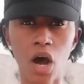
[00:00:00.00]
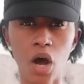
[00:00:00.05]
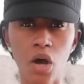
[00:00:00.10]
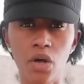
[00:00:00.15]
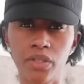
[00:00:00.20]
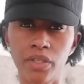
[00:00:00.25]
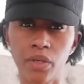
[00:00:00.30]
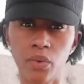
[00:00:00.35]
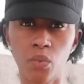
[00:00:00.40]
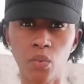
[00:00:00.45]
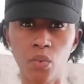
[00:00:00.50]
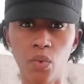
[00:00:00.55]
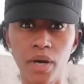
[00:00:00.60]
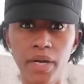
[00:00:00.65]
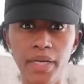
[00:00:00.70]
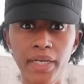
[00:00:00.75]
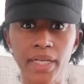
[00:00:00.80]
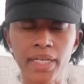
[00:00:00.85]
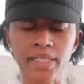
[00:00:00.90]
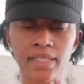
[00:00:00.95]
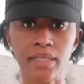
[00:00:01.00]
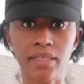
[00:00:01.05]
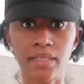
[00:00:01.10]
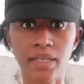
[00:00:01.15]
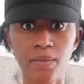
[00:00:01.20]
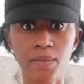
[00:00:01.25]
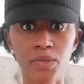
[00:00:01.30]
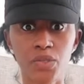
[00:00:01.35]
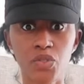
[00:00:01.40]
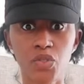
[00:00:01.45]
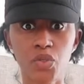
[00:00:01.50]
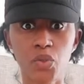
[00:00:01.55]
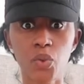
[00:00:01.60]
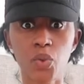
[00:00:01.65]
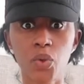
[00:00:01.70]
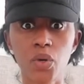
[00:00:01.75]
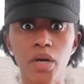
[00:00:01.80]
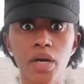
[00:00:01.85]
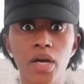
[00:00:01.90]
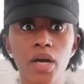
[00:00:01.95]
all in one. It's a double
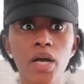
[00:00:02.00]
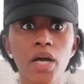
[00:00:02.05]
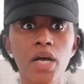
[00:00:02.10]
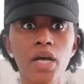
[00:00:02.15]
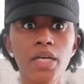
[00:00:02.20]
store.